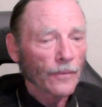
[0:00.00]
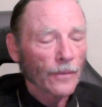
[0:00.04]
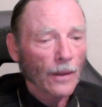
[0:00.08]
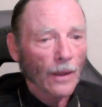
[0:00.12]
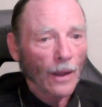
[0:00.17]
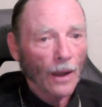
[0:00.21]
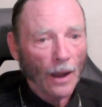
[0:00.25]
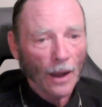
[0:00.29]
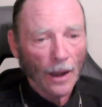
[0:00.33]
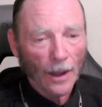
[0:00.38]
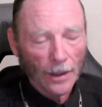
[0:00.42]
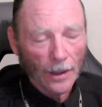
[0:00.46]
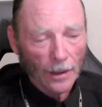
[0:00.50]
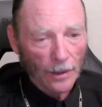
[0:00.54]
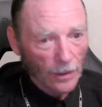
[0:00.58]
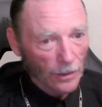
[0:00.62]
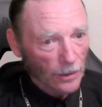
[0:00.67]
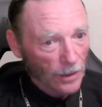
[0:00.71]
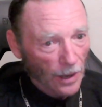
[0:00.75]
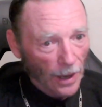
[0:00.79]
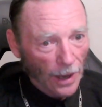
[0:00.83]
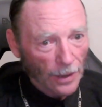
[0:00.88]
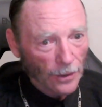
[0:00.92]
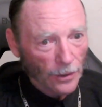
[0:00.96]
I
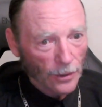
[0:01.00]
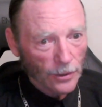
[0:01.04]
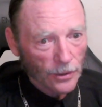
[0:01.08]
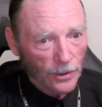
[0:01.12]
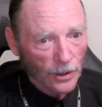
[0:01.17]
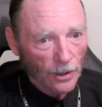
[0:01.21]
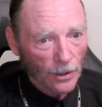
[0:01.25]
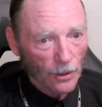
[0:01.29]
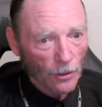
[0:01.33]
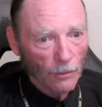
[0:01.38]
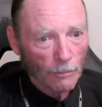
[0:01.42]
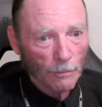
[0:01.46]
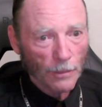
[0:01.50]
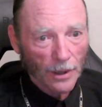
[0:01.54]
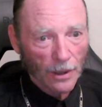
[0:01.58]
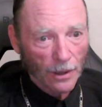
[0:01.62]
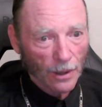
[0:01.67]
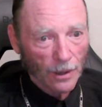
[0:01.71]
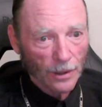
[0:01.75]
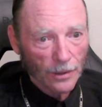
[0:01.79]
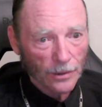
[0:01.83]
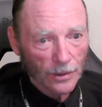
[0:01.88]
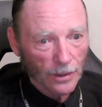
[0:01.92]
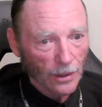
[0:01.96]
cater to you
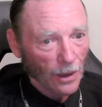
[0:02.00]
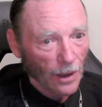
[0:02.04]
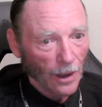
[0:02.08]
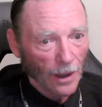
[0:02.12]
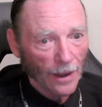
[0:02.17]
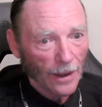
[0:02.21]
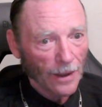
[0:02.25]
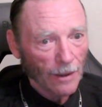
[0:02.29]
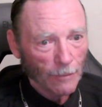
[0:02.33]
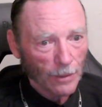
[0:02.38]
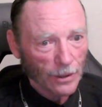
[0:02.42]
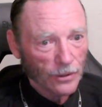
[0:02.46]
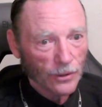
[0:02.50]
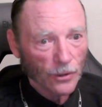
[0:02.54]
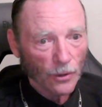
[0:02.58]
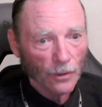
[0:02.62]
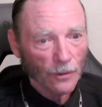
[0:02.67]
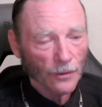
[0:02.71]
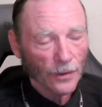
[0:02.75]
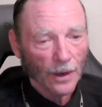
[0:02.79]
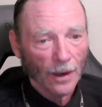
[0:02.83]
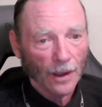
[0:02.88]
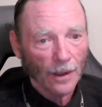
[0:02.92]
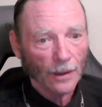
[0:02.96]
because I am a
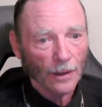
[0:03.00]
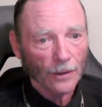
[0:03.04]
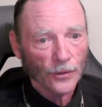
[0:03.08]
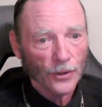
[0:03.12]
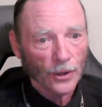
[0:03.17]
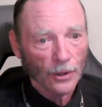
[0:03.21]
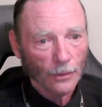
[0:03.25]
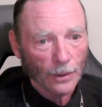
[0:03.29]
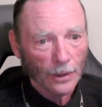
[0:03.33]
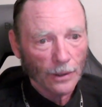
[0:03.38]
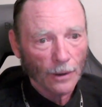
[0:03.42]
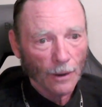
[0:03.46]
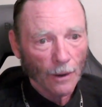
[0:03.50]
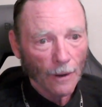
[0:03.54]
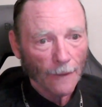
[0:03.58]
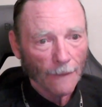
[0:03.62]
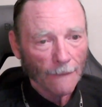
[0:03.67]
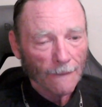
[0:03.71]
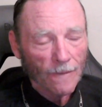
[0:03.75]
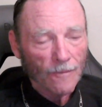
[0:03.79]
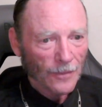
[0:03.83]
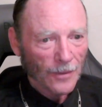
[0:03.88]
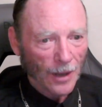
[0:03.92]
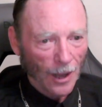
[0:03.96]
juvenile too at heart.
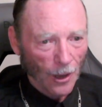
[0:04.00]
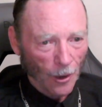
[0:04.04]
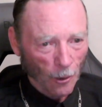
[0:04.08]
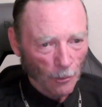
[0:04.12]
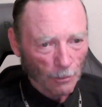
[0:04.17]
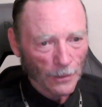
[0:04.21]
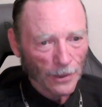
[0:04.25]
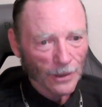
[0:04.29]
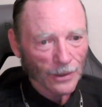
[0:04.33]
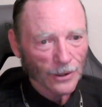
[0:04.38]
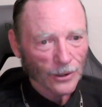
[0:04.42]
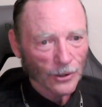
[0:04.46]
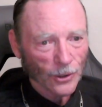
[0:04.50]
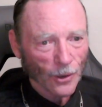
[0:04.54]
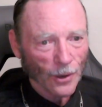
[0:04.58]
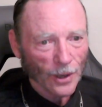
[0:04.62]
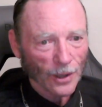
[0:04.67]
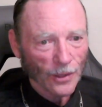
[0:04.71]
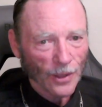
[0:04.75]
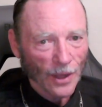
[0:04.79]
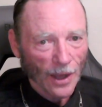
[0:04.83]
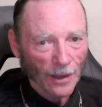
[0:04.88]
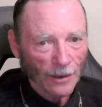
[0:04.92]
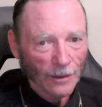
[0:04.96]
I hope you
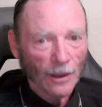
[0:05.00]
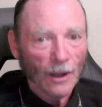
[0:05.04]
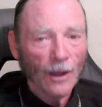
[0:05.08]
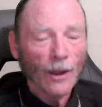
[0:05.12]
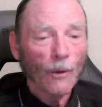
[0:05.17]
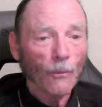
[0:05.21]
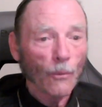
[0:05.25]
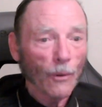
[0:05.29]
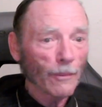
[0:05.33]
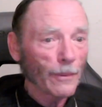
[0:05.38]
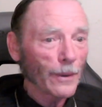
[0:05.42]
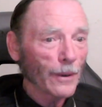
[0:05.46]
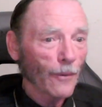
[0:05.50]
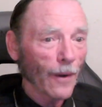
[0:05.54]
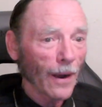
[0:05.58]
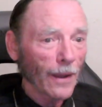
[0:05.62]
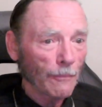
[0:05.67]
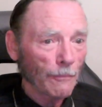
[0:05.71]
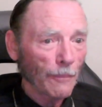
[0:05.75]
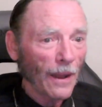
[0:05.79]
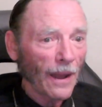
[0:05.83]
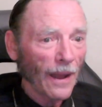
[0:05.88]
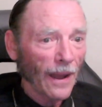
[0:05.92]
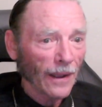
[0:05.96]
enjoyed that. We'll be
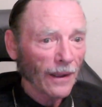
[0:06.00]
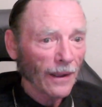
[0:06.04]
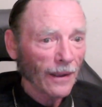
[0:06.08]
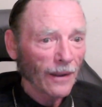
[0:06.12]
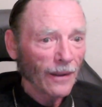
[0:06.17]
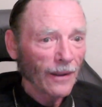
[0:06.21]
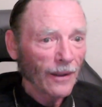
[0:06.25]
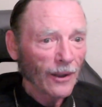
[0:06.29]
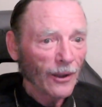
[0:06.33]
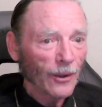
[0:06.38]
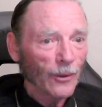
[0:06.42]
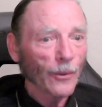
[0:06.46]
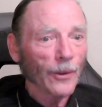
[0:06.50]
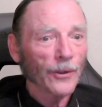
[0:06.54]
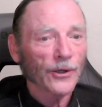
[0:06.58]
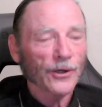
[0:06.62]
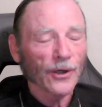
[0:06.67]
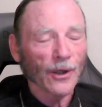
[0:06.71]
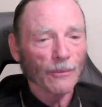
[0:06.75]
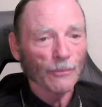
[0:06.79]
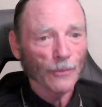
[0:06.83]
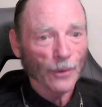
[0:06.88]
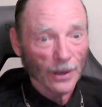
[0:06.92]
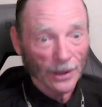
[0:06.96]
right back with
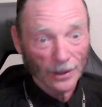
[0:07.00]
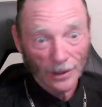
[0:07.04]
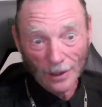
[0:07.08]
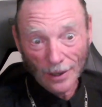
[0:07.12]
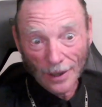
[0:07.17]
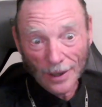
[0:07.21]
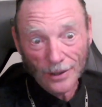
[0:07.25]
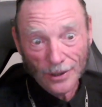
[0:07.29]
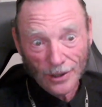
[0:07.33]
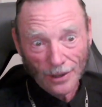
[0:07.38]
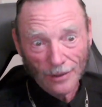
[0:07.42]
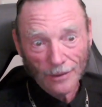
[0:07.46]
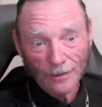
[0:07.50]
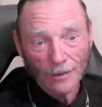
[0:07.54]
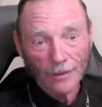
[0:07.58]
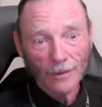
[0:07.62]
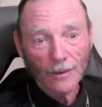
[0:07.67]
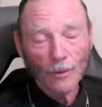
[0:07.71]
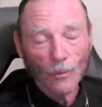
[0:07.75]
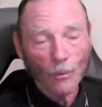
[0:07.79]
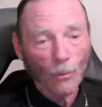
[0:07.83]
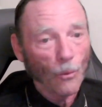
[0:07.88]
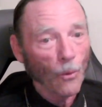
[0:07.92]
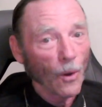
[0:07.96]
some religion,
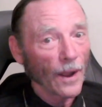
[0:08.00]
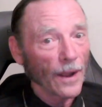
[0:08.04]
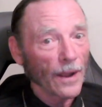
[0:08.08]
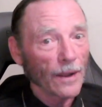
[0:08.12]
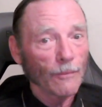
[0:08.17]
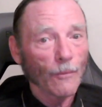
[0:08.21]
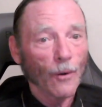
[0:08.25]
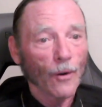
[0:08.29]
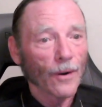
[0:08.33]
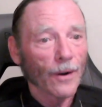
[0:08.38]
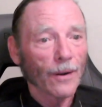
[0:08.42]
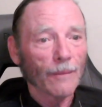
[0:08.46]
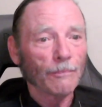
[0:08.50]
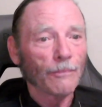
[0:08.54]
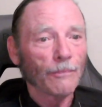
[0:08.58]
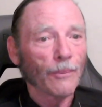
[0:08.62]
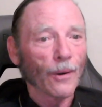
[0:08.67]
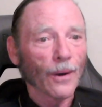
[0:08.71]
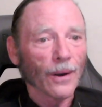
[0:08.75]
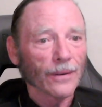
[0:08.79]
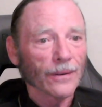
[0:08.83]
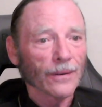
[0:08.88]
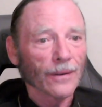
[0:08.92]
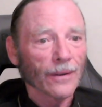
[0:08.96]
way more
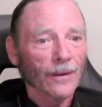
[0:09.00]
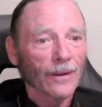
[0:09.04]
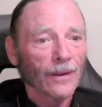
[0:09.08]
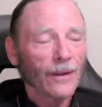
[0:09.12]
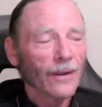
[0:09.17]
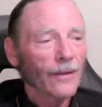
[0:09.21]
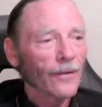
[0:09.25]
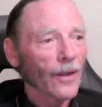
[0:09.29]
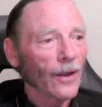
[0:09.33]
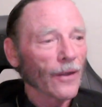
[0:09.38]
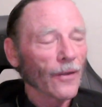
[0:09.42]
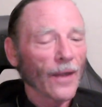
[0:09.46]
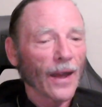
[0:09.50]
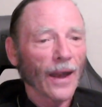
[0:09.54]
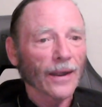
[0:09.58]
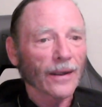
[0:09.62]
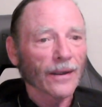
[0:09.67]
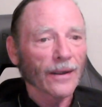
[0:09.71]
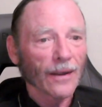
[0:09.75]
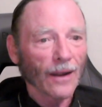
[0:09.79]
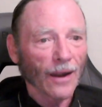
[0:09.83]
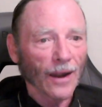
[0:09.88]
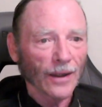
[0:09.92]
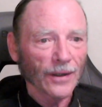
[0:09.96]
important than
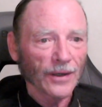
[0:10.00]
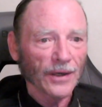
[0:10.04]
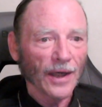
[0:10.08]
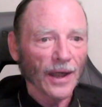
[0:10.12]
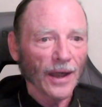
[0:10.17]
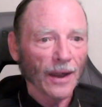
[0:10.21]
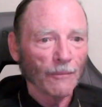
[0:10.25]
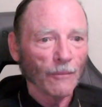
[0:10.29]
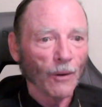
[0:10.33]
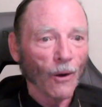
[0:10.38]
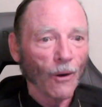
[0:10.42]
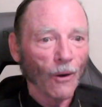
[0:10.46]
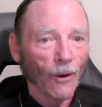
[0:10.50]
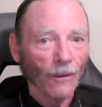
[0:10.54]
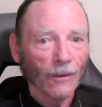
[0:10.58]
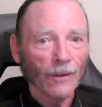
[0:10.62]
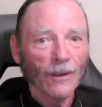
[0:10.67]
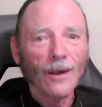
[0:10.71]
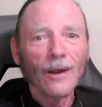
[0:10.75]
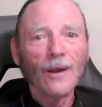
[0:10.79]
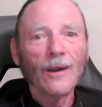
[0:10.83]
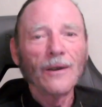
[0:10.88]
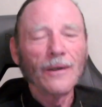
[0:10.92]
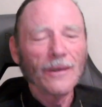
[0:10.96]
that goddamn hole.
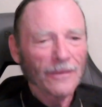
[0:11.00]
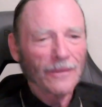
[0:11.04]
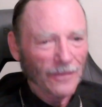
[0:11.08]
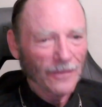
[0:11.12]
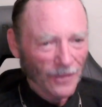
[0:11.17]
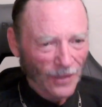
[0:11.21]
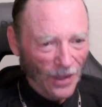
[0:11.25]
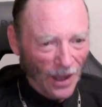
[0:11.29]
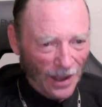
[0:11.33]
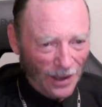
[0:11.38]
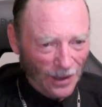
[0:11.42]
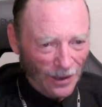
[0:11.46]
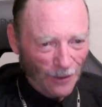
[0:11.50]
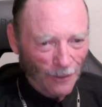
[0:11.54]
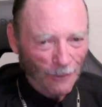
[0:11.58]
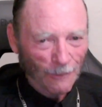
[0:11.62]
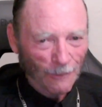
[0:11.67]
Thank you.